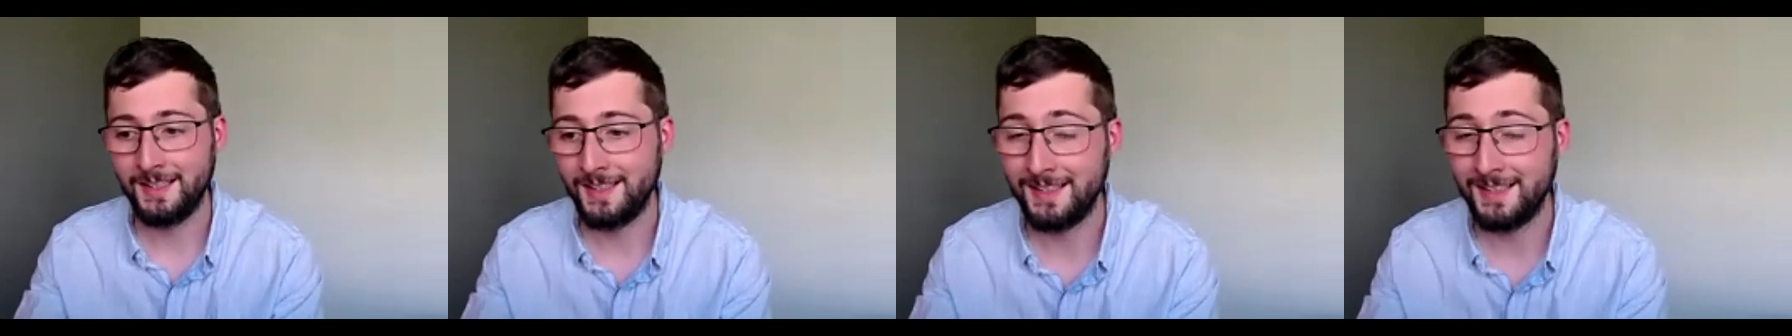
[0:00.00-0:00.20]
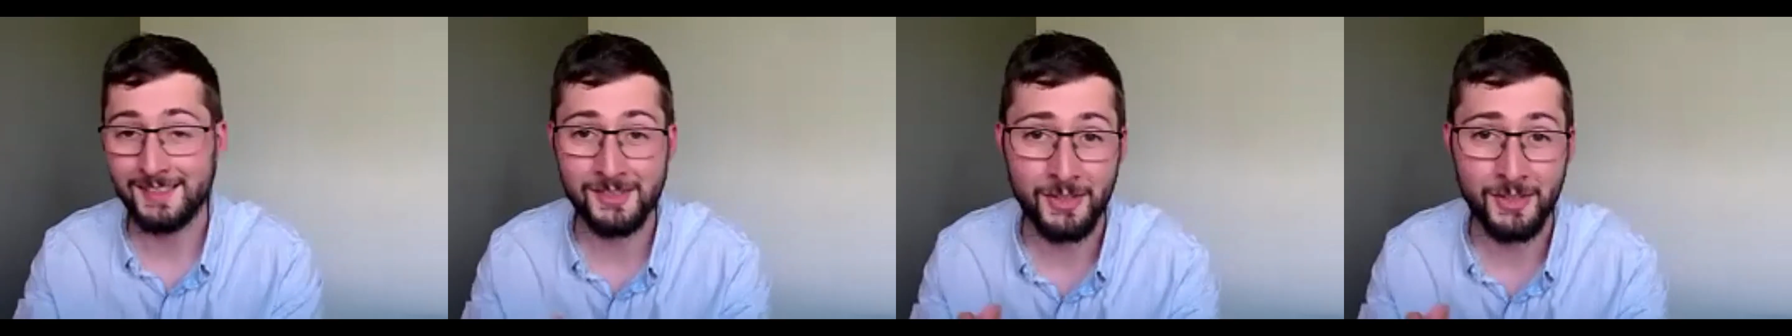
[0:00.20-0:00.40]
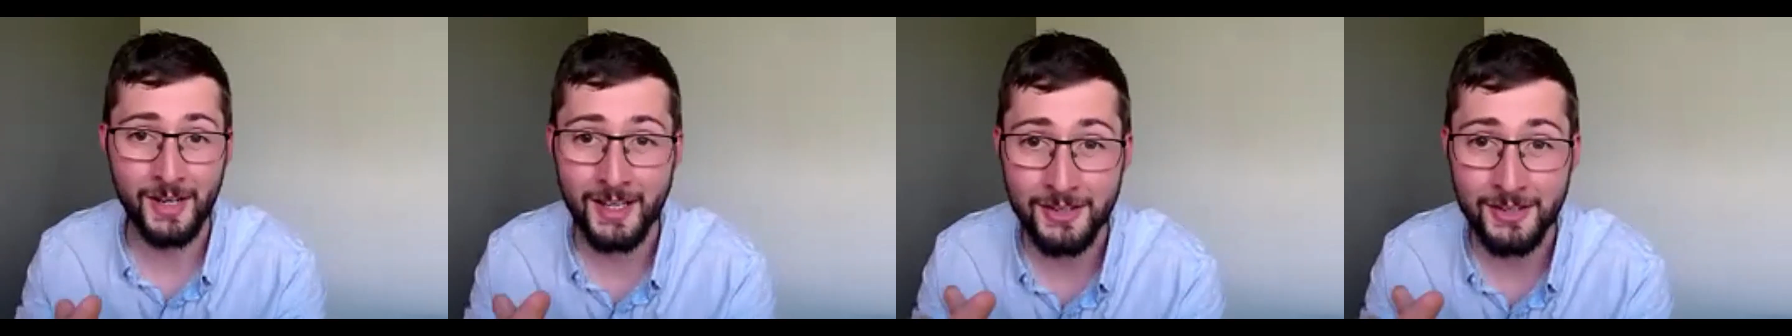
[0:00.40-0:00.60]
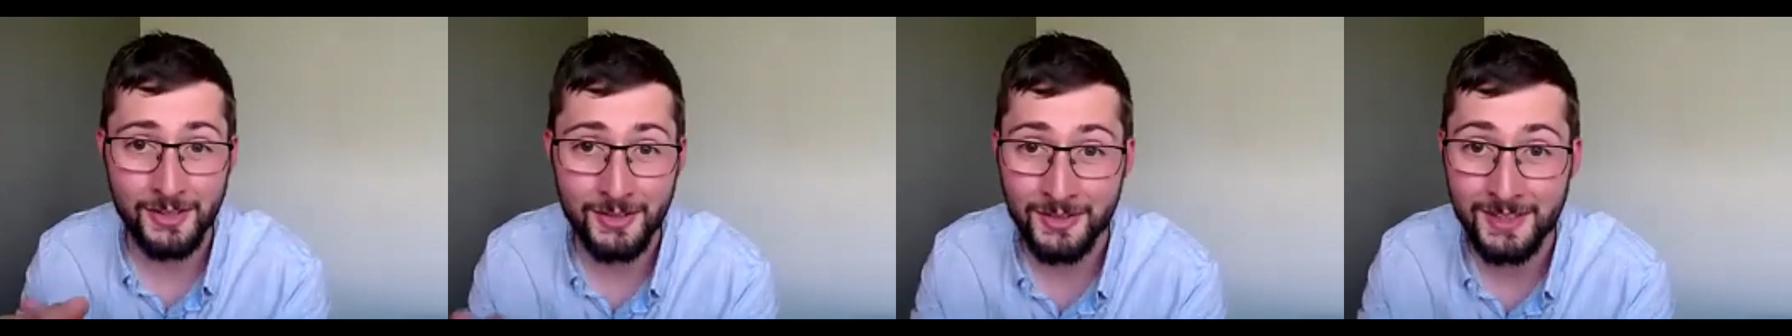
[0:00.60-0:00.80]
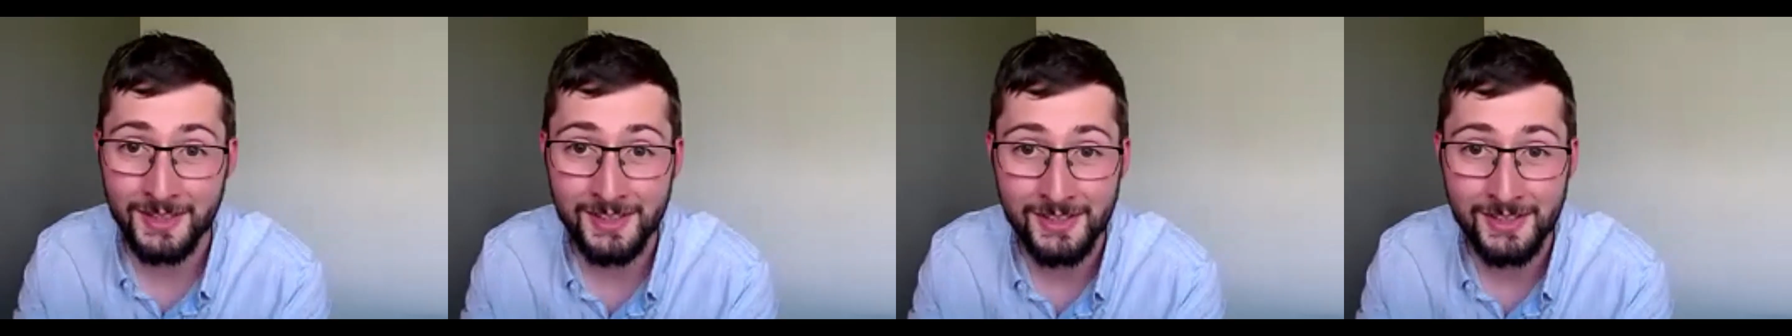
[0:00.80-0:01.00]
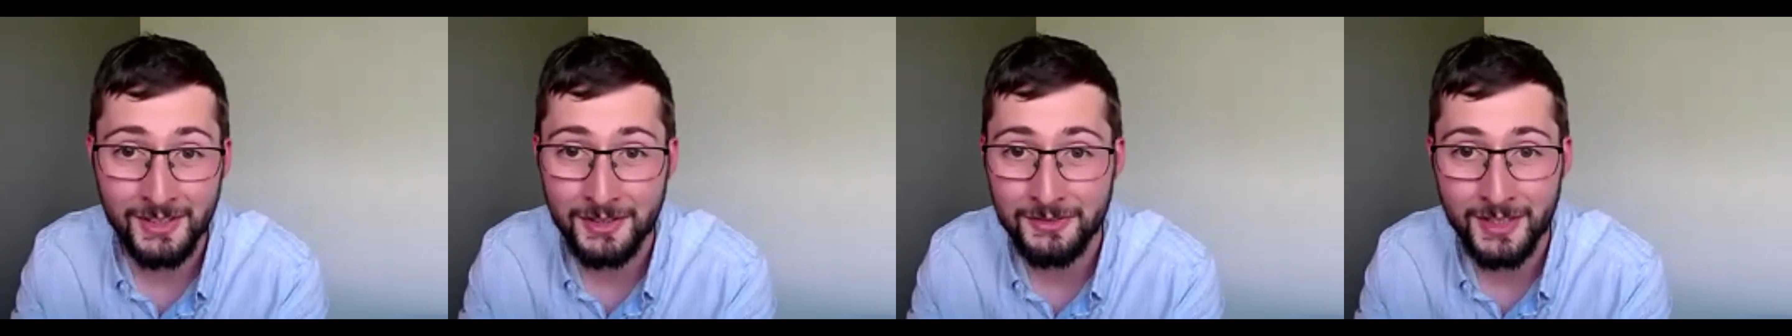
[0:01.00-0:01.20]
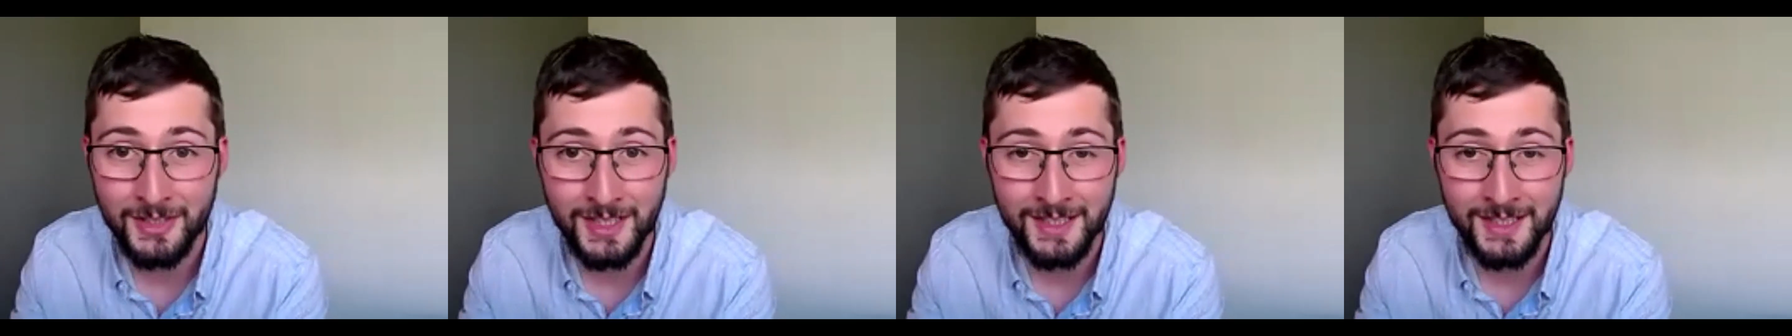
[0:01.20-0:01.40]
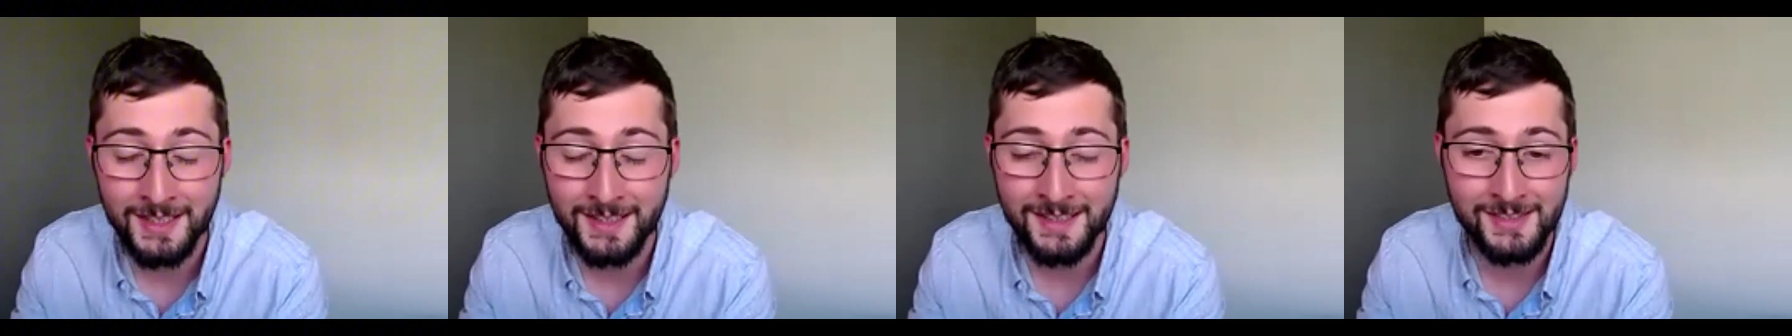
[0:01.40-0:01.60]
it's not ethical, it's not
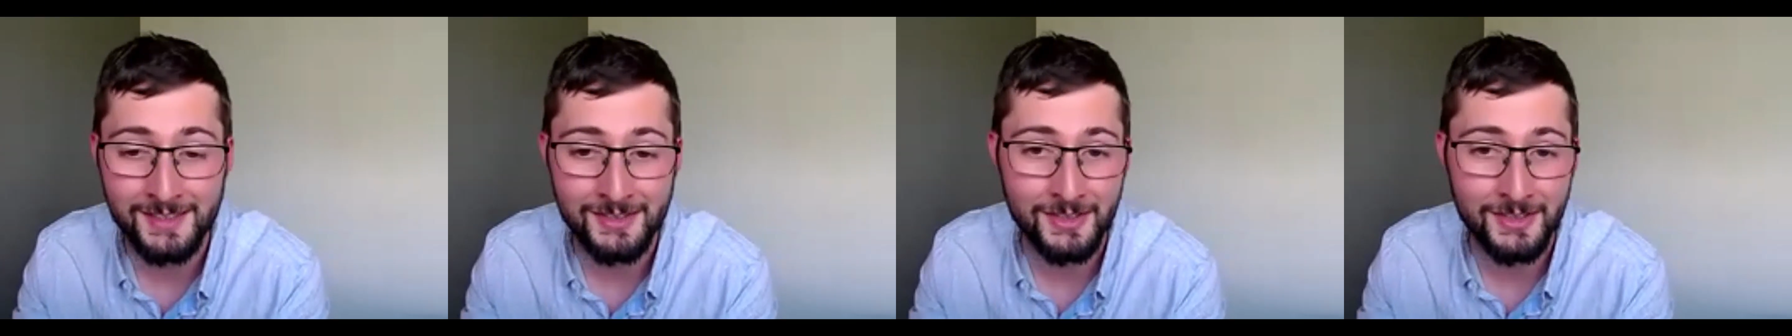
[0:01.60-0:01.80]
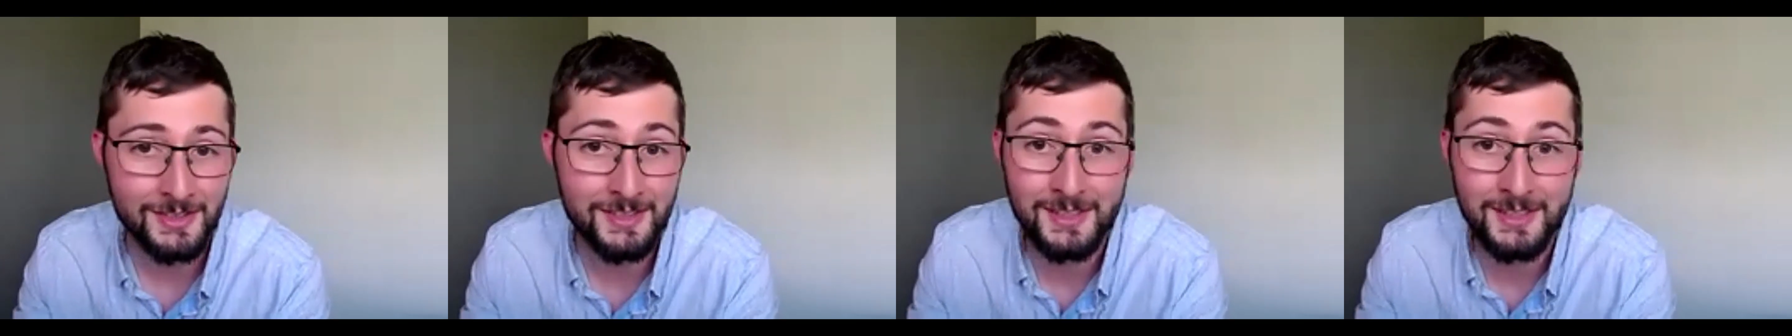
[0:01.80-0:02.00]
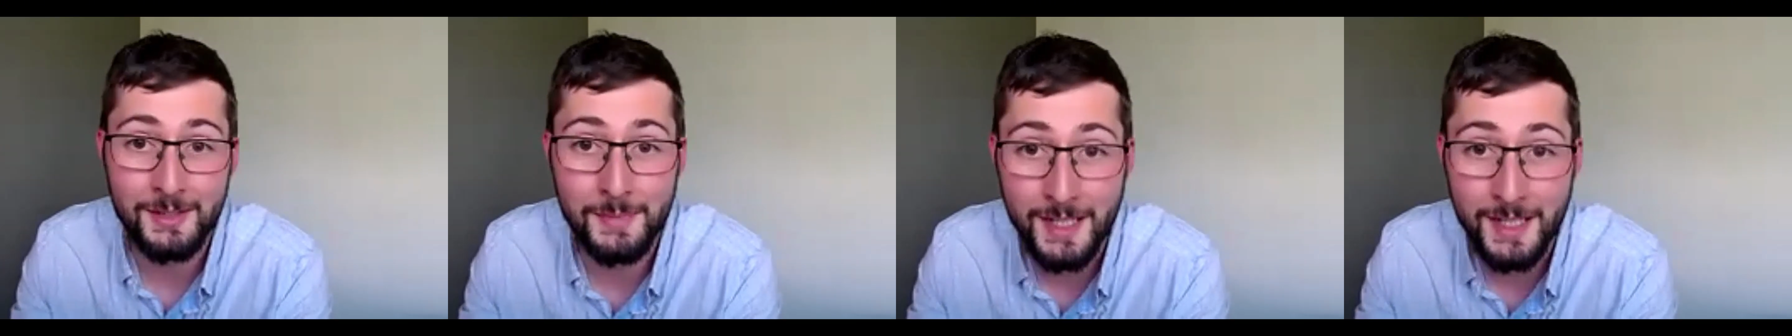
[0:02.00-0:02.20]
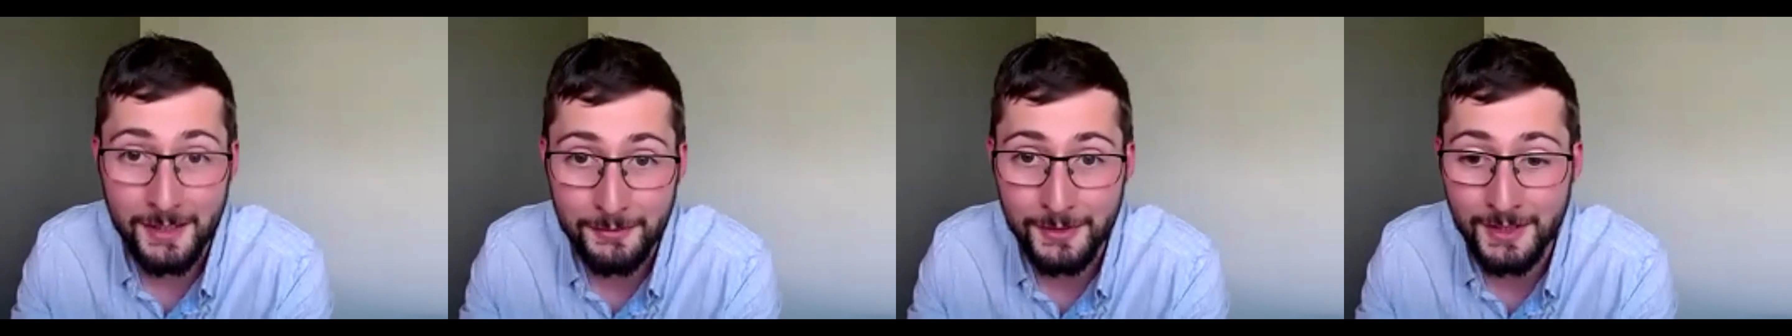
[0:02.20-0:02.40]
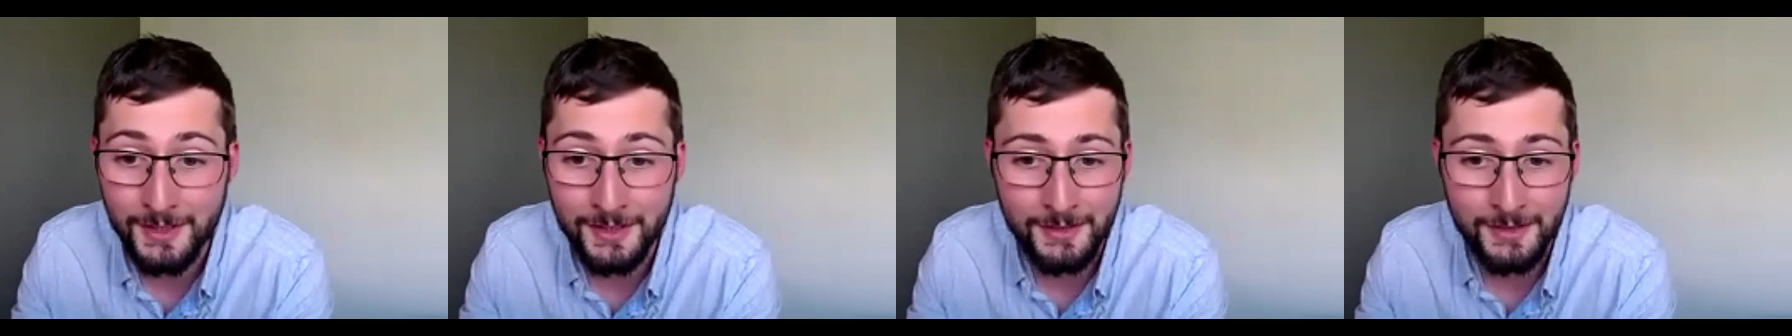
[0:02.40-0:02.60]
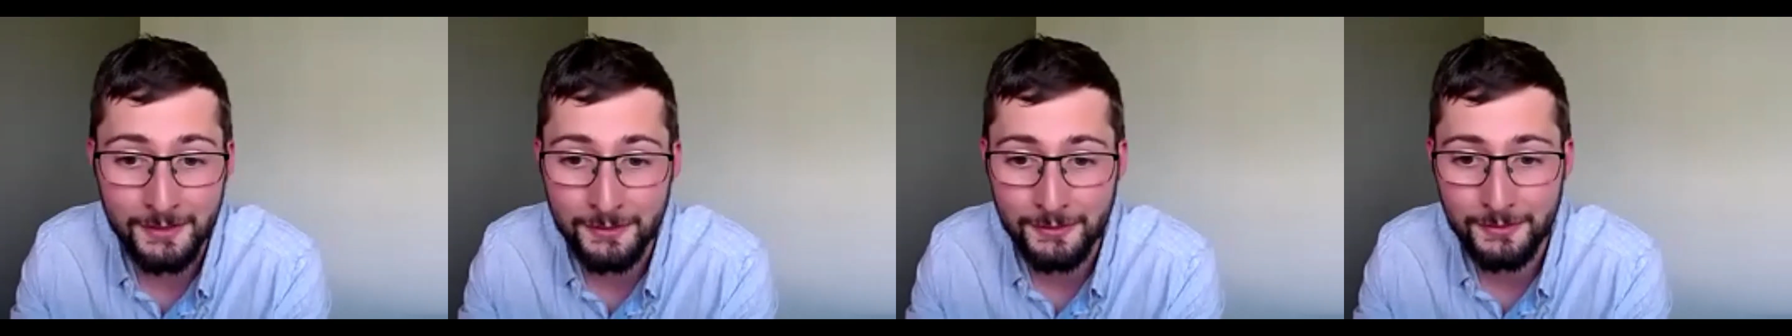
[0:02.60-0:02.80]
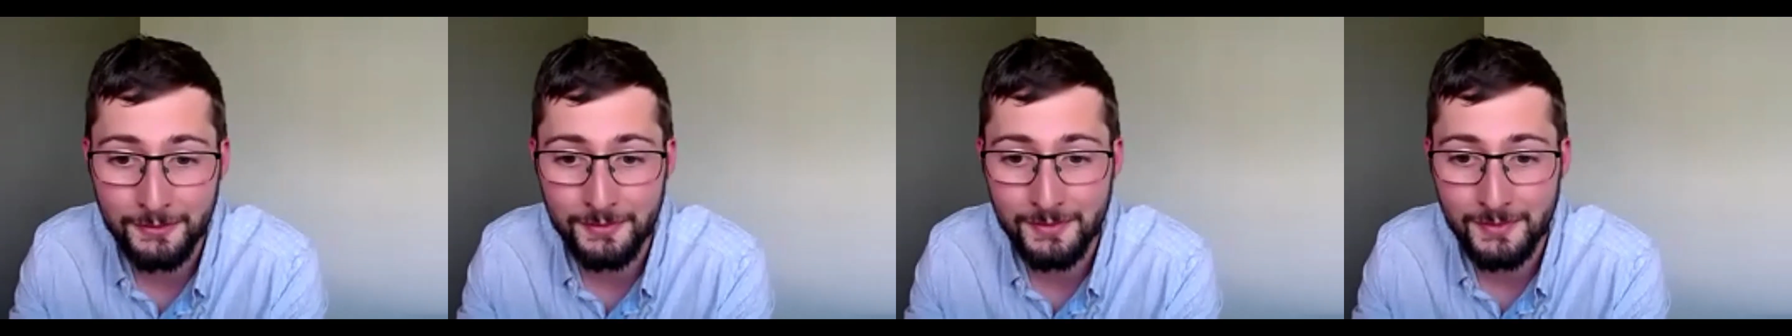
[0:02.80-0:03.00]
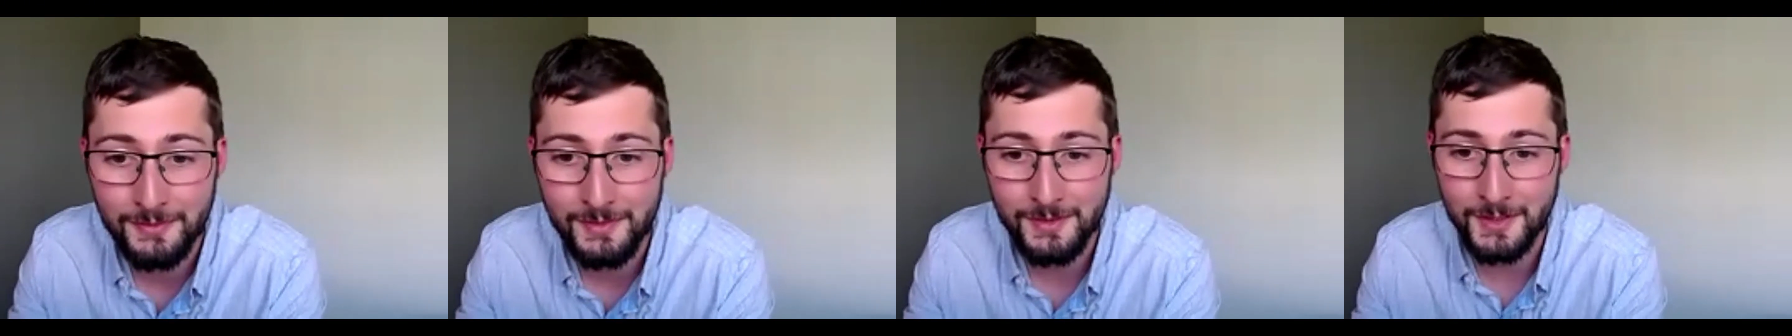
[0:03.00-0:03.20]
right, and it's not to the benefit of